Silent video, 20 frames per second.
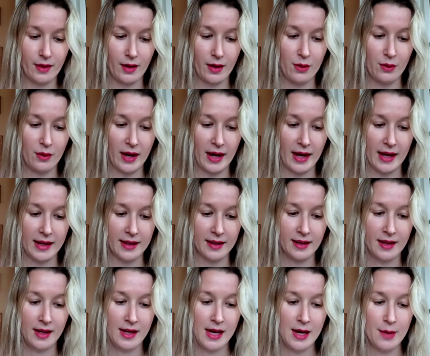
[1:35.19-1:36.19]
Okay,
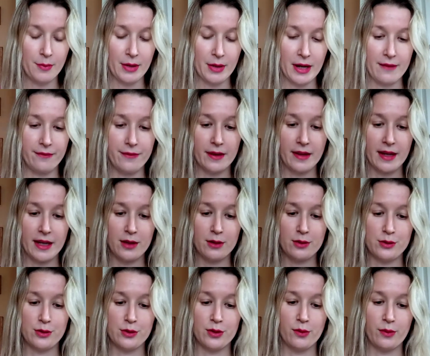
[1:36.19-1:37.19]
but I feel like you
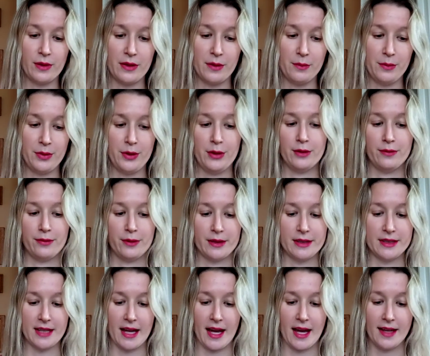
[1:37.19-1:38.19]
do it with a beautiful
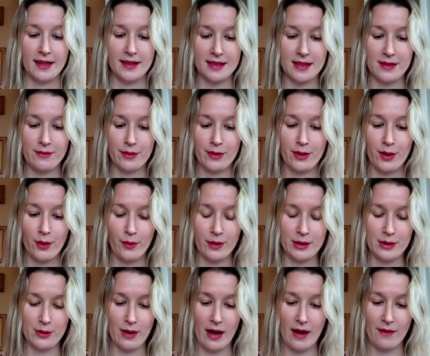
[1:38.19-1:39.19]
intent, even though we
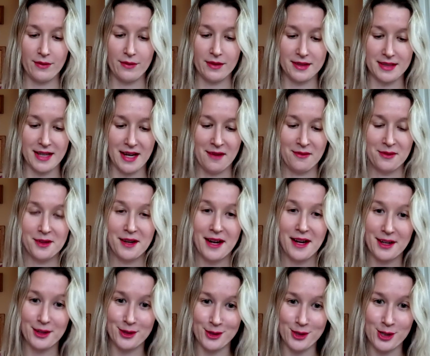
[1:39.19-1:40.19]
do have the devil
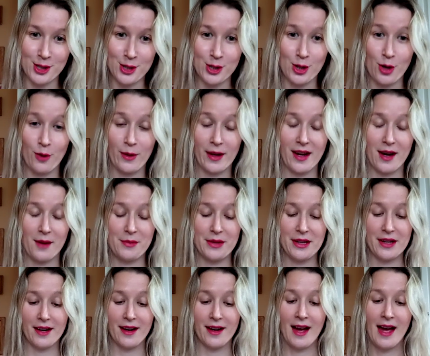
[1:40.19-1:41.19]
energy showing up
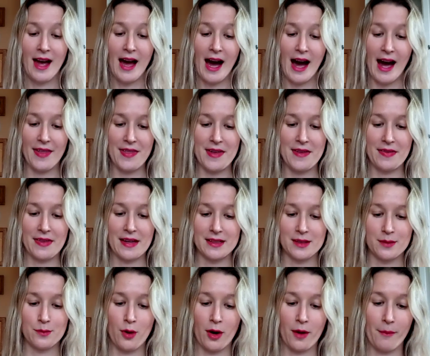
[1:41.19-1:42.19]
here. I think
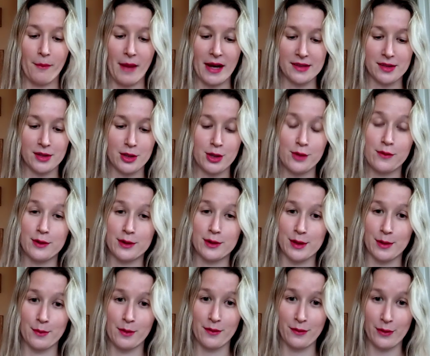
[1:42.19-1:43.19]
that's more a message for
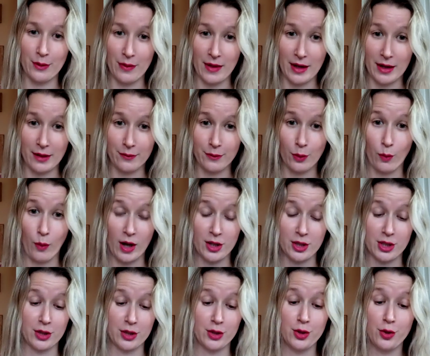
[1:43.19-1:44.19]
some of you that if you're
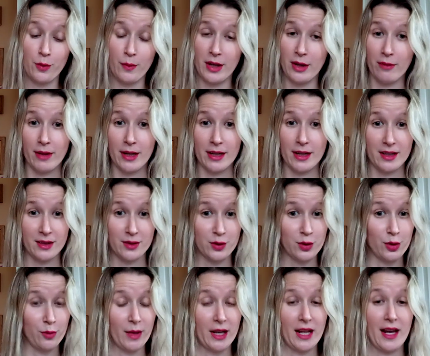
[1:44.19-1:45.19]
watching too many readings,
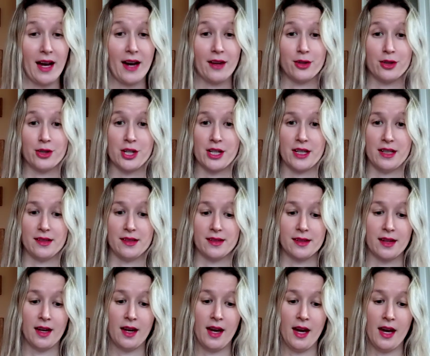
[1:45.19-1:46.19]
too many energies,
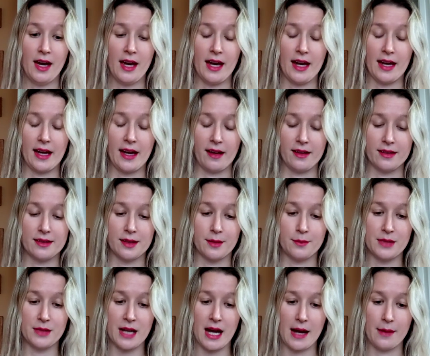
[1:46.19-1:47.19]
it can
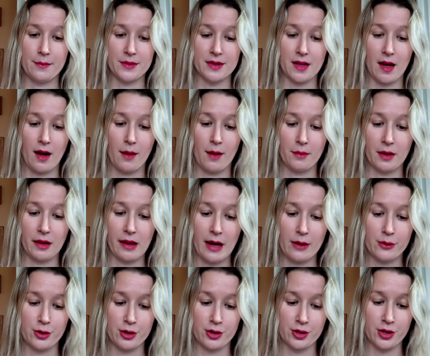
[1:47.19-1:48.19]
sometimes
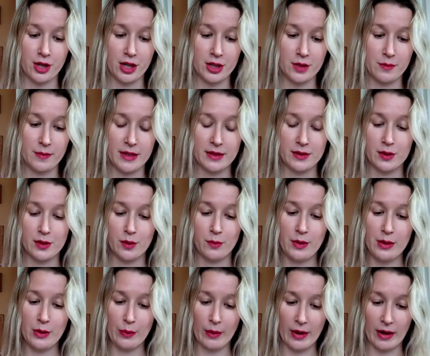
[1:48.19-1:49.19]
cloud your judgment. So be
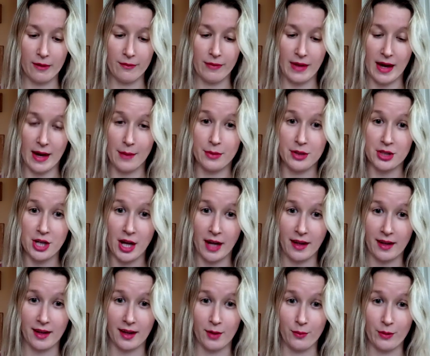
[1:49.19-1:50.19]
aware of that. Be
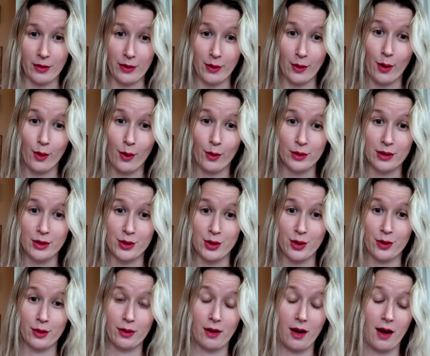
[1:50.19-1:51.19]
checking in with your own
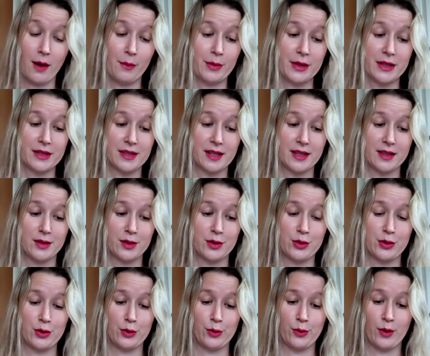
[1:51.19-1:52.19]
internal compass as
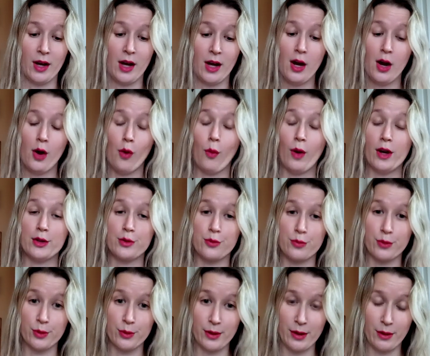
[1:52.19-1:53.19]
to what
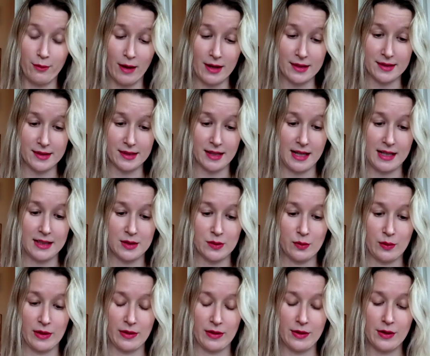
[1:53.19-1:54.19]
truly resonates
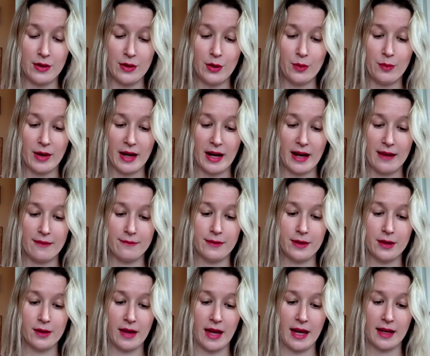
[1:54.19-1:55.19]
with you. But I
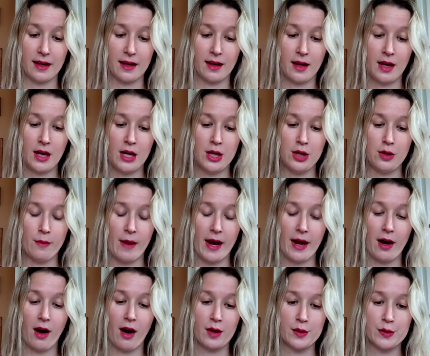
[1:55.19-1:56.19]
feel like you might
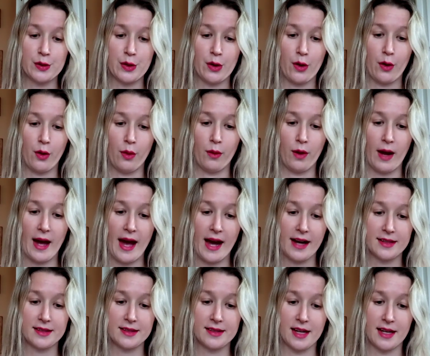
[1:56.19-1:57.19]
also
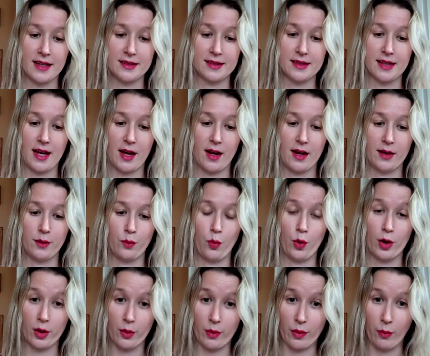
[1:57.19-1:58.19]
access and
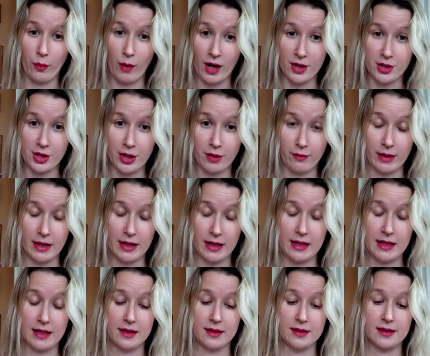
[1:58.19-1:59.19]
work with watching
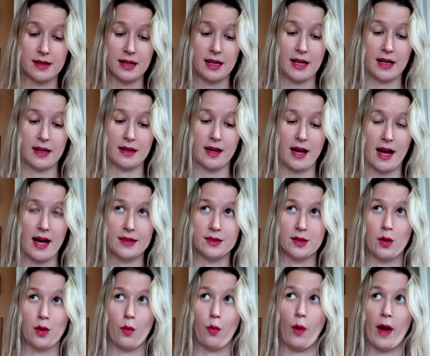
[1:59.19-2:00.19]
readings as
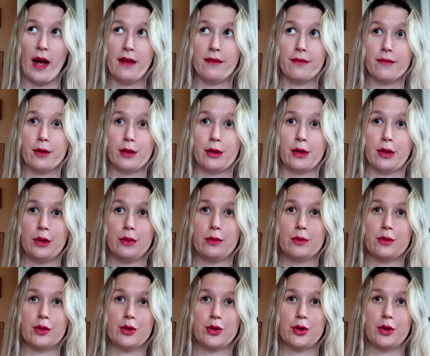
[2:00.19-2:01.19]
a way for you
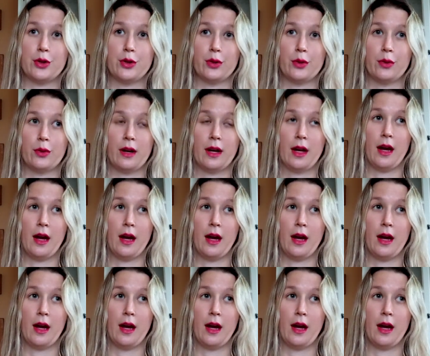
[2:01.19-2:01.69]
to